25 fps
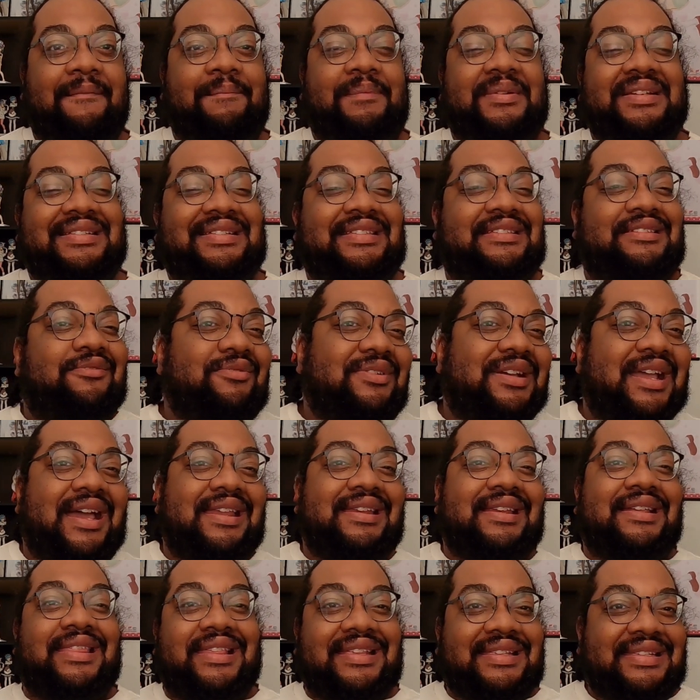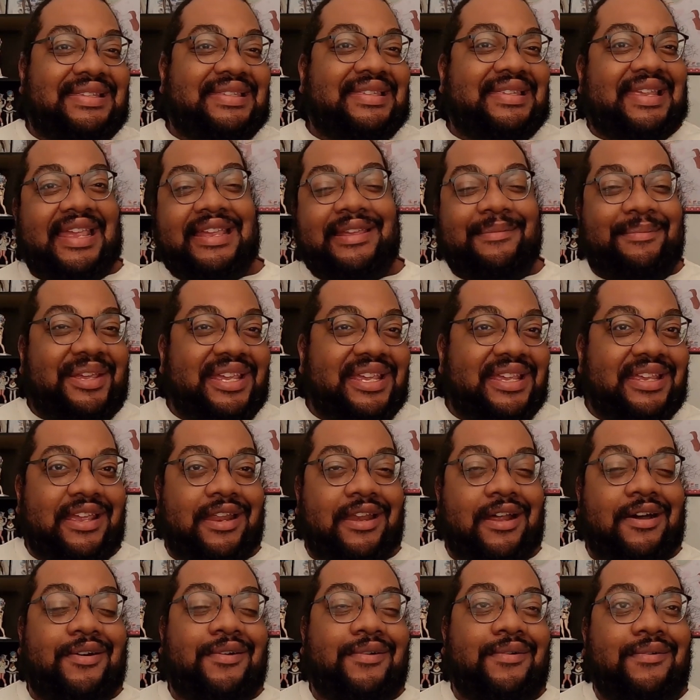but it's still kind of the samey, you
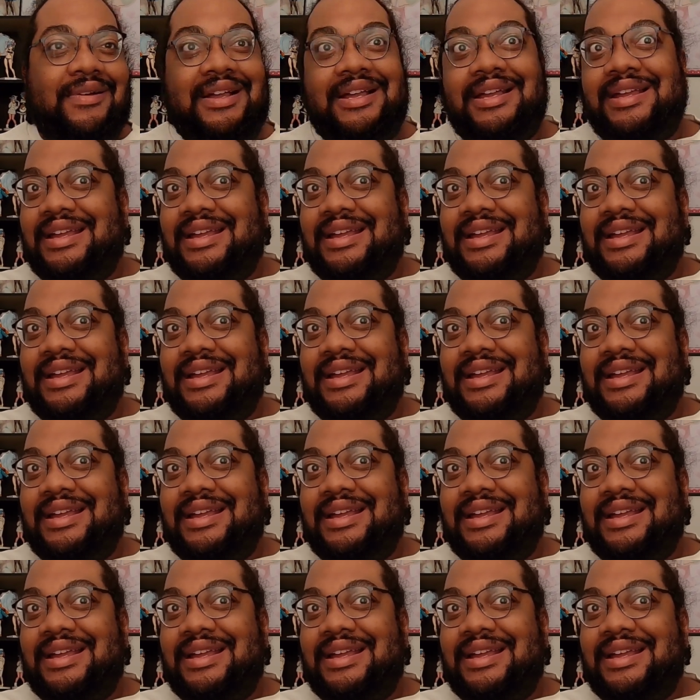know?